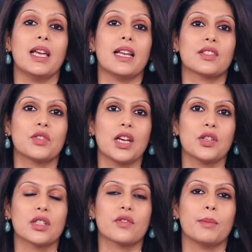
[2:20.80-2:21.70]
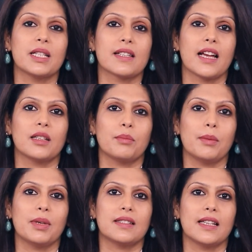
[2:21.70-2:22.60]
email exchanges from inside the
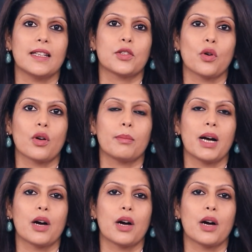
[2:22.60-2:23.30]
BBC, they talk